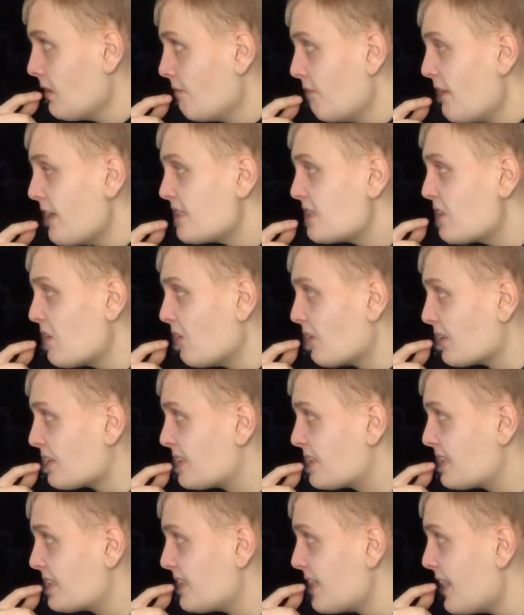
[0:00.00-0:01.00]
This looks
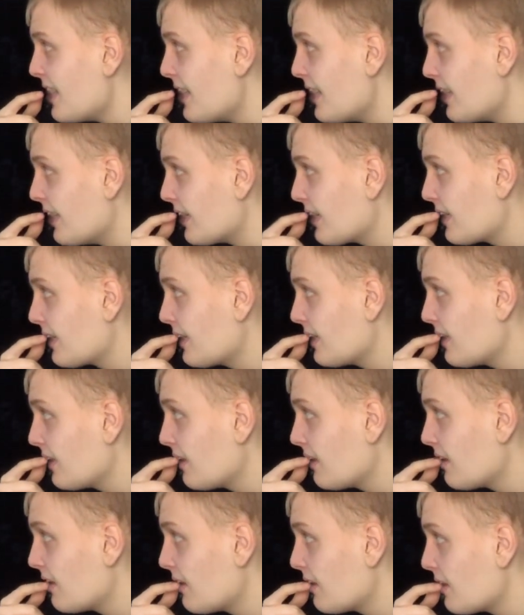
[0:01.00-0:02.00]
sick. What is
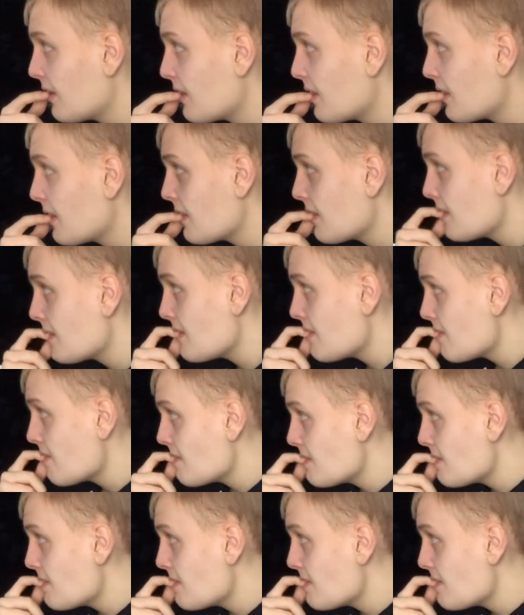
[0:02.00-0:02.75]
happening here?